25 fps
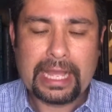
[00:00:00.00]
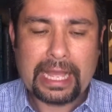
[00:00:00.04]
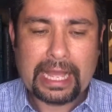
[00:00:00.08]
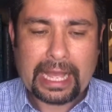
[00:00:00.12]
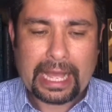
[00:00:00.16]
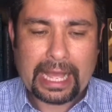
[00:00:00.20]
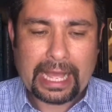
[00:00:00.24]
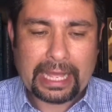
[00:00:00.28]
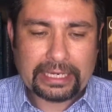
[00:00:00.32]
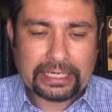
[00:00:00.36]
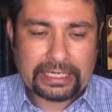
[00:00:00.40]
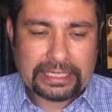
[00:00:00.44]

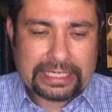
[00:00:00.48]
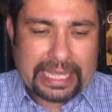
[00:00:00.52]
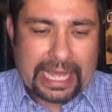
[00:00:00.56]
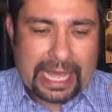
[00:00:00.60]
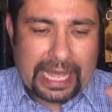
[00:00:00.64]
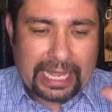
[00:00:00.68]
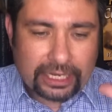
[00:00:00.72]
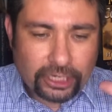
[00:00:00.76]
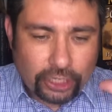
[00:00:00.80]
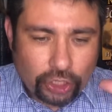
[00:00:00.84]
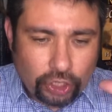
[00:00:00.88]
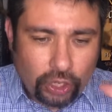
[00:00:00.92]
And
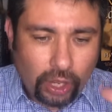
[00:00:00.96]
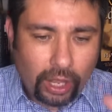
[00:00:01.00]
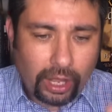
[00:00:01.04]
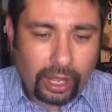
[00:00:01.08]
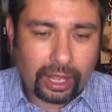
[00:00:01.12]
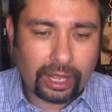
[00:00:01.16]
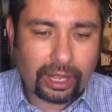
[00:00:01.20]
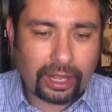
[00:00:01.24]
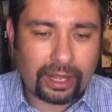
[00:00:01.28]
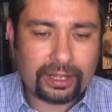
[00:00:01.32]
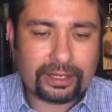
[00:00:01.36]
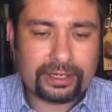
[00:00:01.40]
yet,
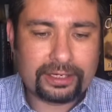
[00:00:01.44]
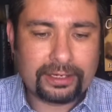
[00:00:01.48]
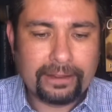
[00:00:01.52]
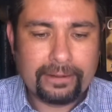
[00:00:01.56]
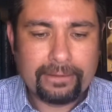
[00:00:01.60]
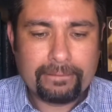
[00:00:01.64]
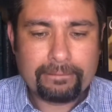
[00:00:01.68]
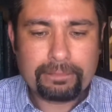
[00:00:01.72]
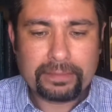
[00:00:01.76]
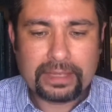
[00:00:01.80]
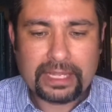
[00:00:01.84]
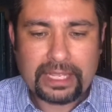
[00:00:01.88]
God
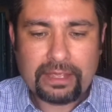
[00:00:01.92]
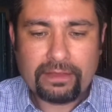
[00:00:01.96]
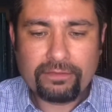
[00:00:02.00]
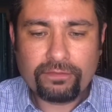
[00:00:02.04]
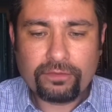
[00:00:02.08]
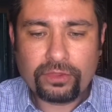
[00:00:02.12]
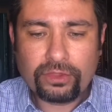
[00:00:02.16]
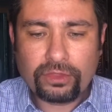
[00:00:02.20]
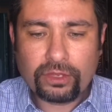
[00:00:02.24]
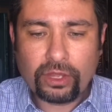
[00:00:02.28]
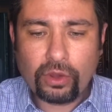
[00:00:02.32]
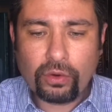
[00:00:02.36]

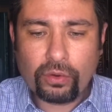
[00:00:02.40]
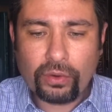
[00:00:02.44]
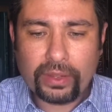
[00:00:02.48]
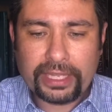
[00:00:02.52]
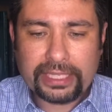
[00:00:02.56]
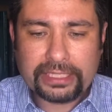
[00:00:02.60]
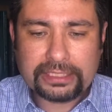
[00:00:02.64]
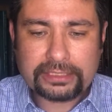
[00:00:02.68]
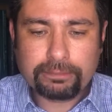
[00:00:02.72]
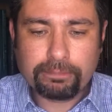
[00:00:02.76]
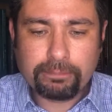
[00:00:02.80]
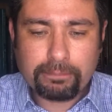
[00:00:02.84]
even though
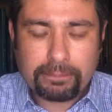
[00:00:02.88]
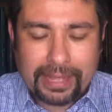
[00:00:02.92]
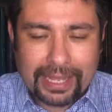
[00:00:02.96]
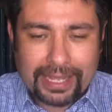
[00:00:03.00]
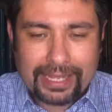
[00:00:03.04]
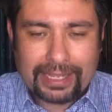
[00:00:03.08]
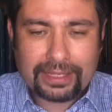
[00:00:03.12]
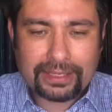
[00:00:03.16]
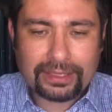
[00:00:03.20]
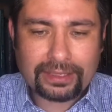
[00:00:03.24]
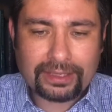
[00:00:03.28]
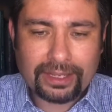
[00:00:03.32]
he's
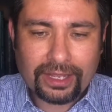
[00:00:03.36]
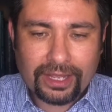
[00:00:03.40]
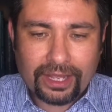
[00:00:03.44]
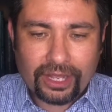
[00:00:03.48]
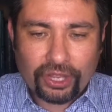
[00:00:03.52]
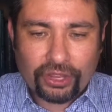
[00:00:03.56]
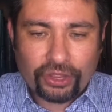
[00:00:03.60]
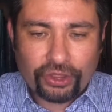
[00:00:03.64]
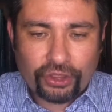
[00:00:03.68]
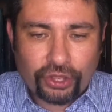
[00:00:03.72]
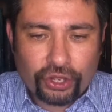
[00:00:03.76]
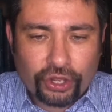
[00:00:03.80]
made
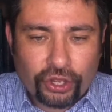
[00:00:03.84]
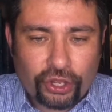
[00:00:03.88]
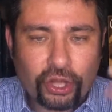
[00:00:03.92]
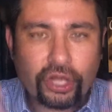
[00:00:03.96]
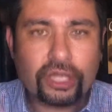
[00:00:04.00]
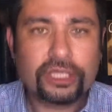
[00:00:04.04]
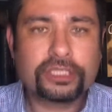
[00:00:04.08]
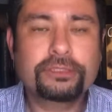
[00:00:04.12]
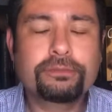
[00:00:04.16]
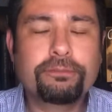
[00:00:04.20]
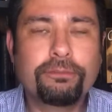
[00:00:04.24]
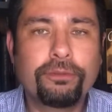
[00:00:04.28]
the
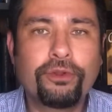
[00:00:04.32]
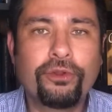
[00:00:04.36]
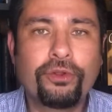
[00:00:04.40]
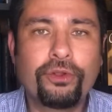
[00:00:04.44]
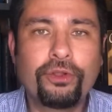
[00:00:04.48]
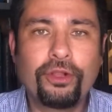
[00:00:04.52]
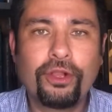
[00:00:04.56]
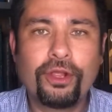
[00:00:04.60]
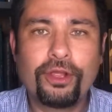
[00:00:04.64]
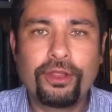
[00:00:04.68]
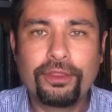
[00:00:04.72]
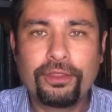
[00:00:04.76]

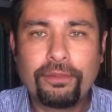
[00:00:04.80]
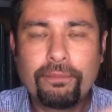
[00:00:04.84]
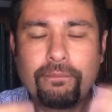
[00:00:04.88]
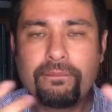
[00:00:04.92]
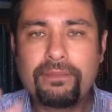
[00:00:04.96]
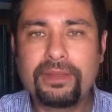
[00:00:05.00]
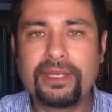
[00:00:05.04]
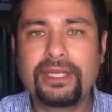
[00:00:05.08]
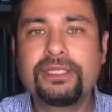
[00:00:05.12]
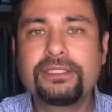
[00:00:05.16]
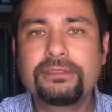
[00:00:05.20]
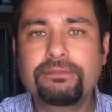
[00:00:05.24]
gospel the
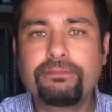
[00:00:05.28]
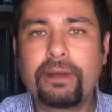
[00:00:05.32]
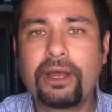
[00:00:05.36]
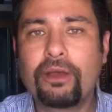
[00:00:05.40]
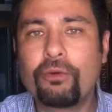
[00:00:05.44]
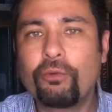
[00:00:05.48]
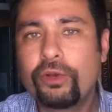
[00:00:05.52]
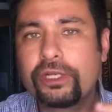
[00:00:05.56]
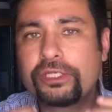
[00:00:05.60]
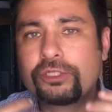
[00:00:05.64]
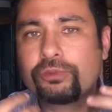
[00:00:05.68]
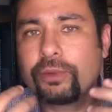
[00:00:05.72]
means by
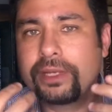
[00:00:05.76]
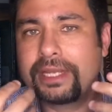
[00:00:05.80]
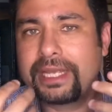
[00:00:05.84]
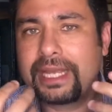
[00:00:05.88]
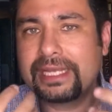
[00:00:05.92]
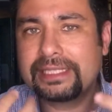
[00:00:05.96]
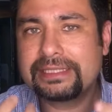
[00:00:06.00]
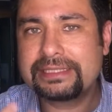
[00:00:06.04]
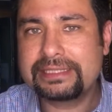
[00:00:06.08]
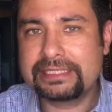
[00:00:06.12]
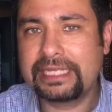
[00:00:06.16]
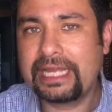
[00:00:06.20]
which we
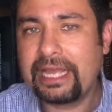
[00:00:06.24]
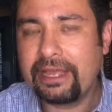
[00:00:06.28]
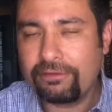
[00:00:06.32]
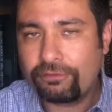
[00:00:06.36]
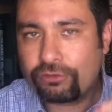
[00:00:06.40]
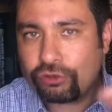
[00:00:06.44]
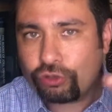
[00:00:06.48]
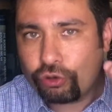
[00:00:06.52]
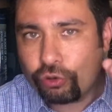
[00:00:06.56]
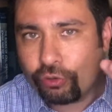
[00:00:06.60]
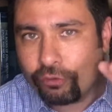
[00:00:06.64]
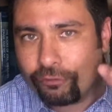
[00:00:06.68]
get
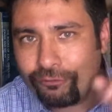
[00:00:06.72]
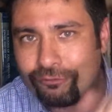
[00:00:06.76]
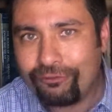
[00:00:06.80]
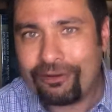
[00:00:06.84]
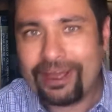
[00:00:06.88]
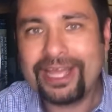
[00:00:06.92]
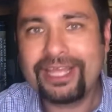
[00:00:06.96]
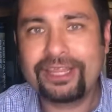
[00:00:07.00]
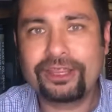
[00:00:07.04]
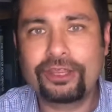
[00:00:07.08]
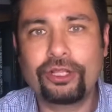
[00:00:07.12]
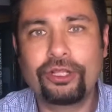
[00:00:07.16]
saved through
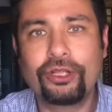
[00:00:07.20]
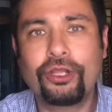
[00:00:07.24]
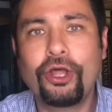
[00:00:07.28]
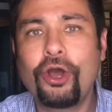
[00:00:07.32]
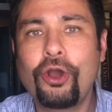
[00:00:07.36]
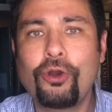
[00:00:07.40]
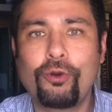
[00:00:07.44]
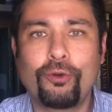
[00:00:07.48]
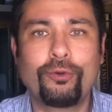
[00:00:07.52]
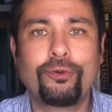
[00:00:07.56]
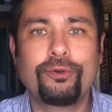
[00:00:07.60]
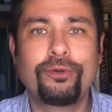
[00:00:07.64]
faith
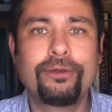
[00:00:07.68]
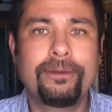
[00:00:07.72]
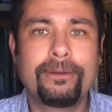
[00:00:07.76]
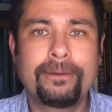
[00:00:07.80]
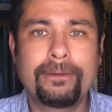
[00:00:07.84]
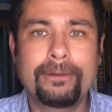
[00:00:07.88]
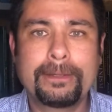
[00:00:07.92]
alone,